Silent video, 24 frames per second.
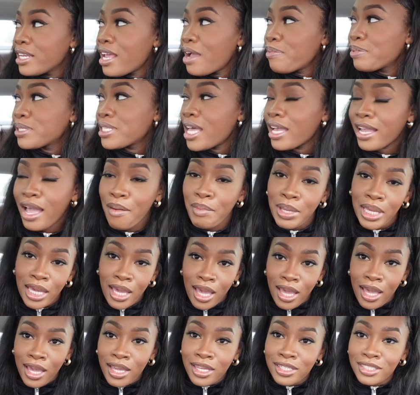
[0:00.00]
I was like, I'm
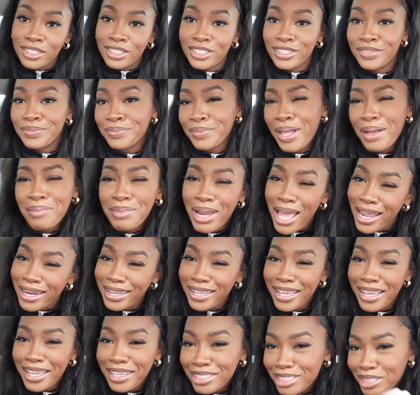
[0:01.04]
engaged. I'm not
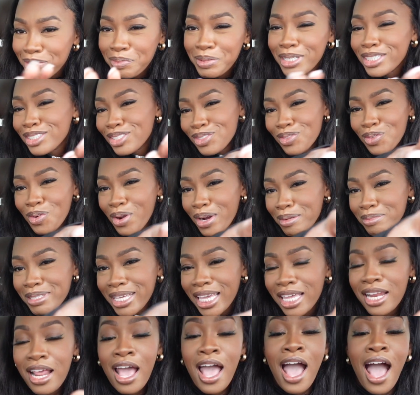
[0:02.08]
engaged, but you know what I'm
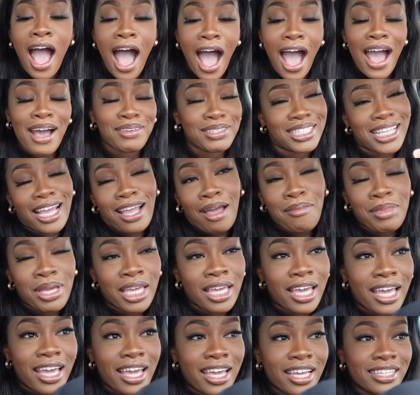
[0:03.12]
saying. I was like, I'm
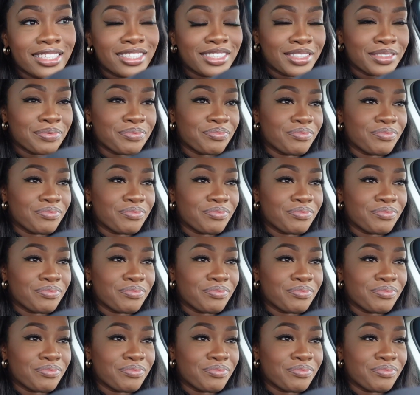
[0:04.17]
engaged.